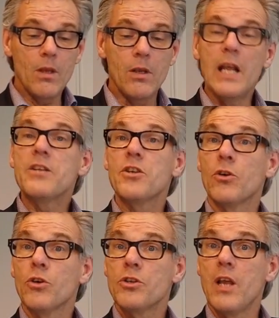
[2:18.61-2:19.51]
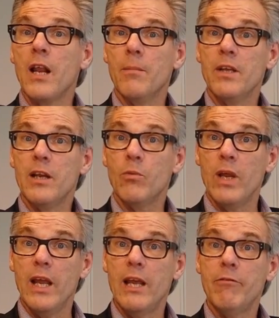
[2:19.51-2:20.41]
That's a cost element that we
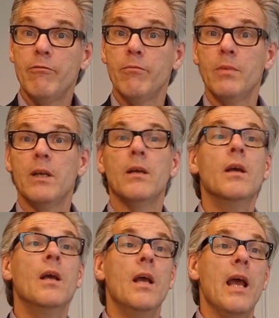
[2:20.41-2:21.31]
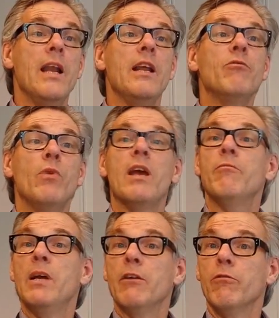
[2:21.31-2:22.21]
have. And if we have
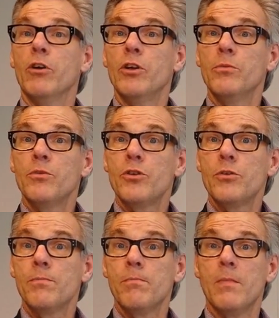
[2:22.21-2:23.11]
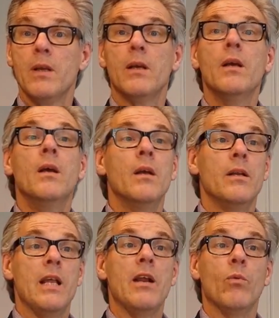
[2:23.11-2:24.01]
bigger volumes,
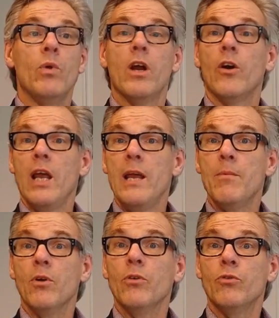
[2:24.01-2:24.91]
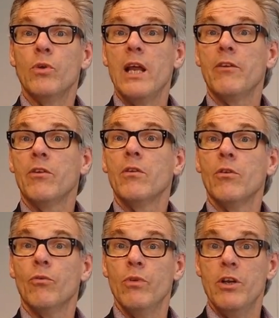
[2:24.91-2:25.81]
then we are able to get
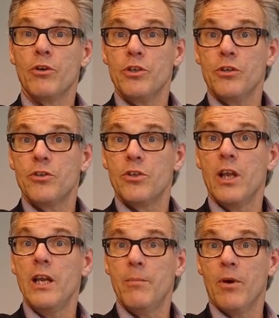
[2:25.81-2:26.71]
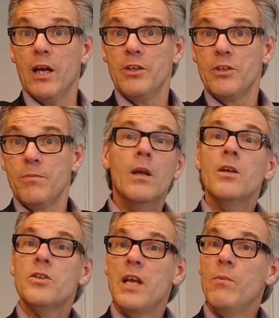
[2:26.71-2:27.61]
reductions in the price.
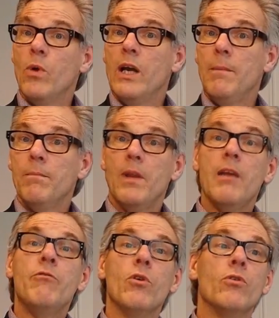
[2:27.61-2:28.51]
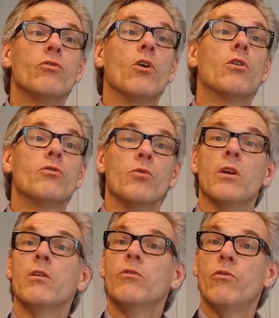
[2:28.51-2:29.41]
Same way, if you talk to
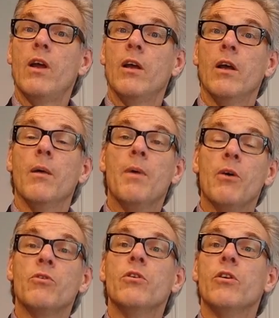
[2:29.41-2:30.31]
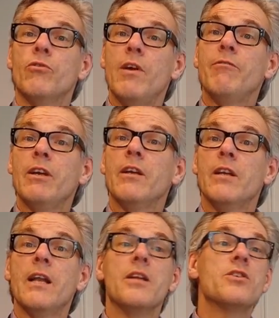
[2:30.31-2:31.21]
about the traffic
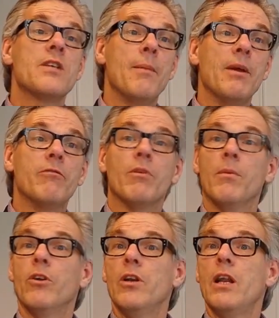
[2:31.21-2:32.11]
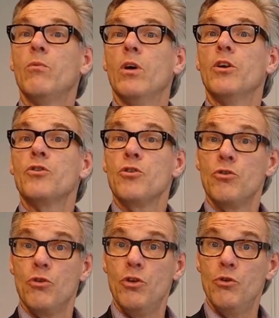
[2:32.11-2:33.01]
that is coming from other networks
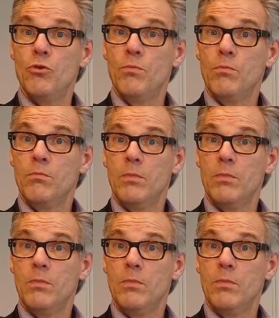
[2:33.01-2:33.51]
to you,